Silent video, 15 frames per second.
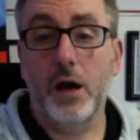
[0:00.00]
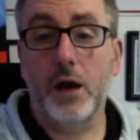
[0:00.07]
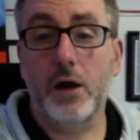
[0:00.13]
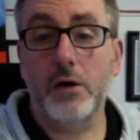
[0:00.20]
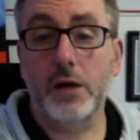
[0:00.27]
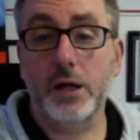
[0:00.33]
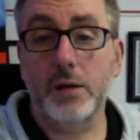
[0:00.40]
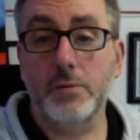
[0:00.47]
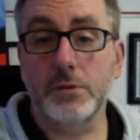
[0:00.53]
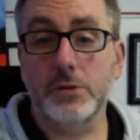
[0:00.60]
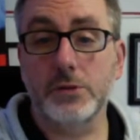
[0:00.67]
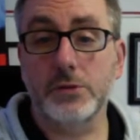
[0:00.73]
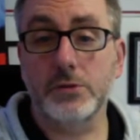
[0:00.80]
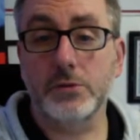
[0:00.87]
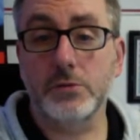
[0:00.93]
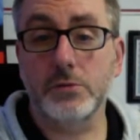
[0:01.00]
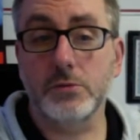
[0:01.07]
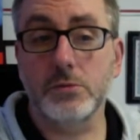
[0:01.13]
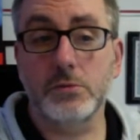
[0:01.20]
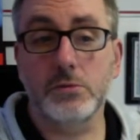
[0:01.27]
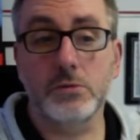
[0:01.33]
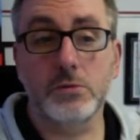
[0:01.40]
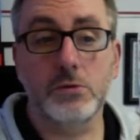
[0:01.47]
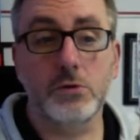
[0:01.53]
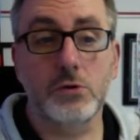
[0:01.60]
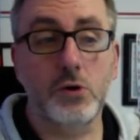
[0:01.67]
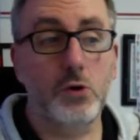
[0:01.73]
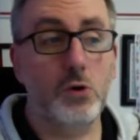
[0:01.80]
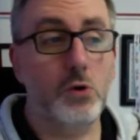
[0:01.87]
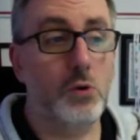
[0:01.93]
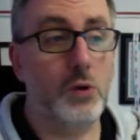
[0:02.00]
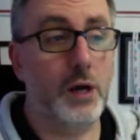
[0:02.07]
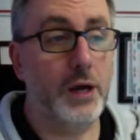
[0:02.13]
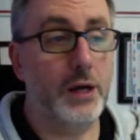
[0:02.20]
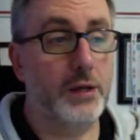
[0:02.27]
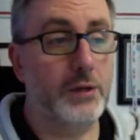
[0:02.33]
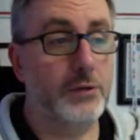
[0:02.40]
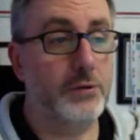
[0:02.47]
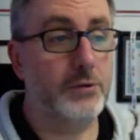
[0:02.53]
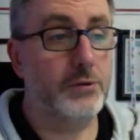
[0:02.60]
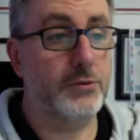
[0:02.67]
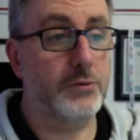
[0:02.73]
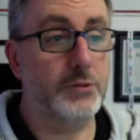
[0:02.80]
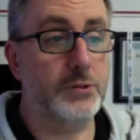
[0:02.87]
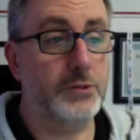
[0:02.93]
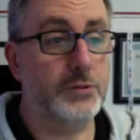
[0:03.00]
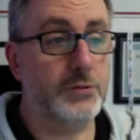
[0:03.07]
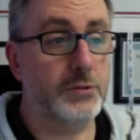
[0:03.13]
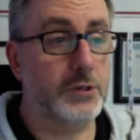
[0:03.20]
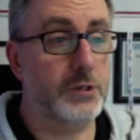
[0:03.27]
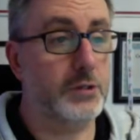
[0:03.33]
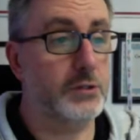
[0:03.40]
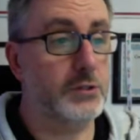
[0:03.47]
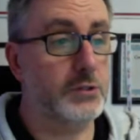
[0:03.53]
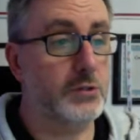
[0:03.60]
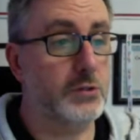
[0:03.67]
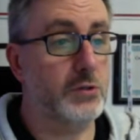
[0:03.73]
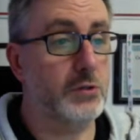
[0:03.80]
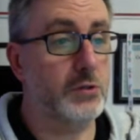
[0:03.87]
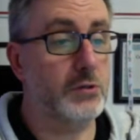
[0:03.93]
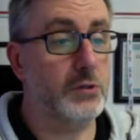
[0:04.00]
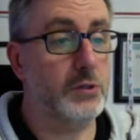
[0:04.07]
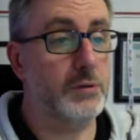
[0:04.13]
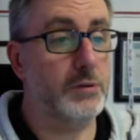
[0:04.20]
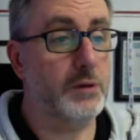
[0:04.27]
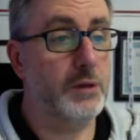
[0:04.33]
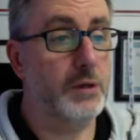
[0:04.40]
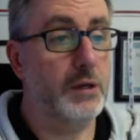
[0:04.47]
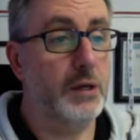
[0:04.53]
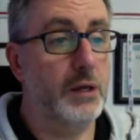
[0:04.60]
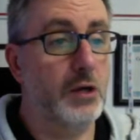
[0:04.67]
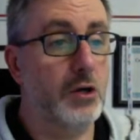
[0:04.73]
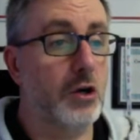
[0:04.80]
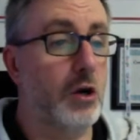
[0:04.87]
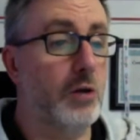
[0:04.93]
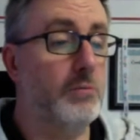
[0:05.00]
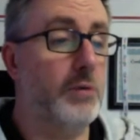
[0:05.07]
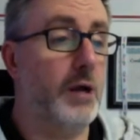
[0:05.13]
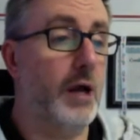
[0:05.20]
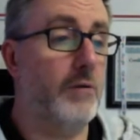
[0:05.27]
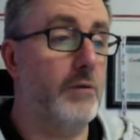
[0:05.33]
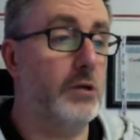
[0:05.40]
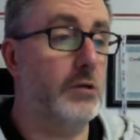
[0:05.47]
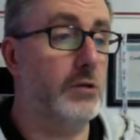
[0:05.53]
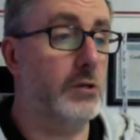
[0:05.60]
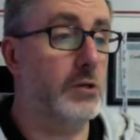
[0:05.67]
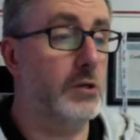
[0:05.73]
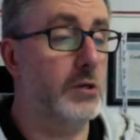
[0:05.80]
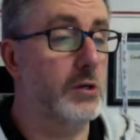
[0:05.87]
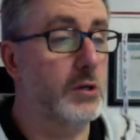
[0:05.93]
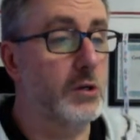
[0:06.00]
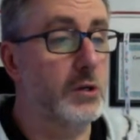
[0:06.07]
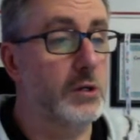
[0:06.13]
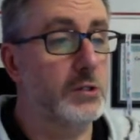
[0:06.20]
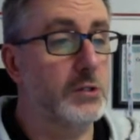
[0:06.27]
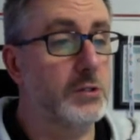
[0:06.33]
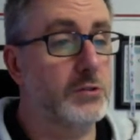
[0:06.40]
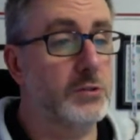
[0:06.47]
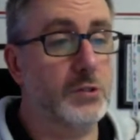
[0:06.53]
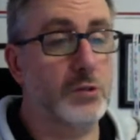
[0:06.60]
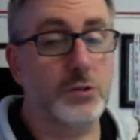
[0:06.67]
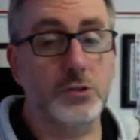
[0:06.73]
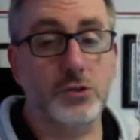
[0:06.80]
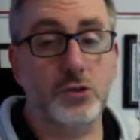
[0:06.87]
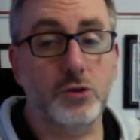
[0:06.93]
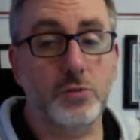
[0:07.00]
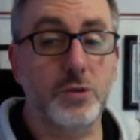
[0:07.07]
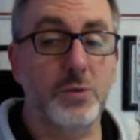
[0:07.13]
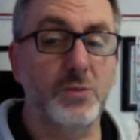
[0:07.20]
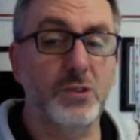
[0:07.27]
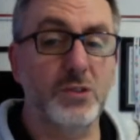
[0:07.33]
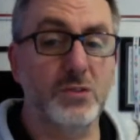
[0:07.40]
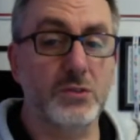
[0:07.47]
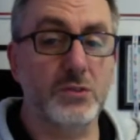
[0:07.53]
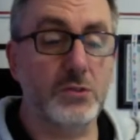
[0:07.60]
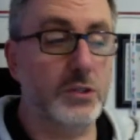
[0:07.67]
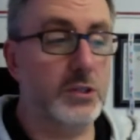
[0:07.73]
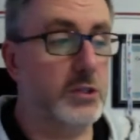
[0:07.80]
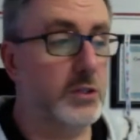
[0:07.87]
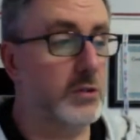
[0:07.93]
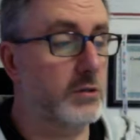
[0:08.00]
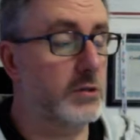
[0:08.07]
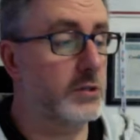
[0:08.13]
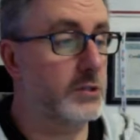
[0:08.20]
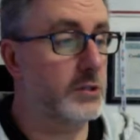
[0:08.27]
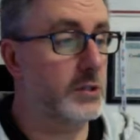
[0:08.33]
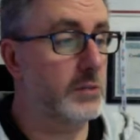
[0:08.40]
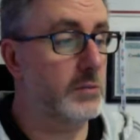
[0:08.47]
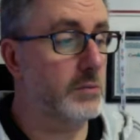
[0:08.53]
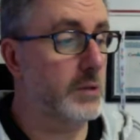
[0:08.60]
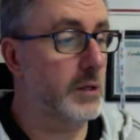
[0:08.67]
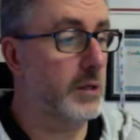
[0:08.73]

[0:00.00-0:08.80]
are able to go and do this, right? So you can come, have a look. It's interesting, I'll just open up the other screen here, seeing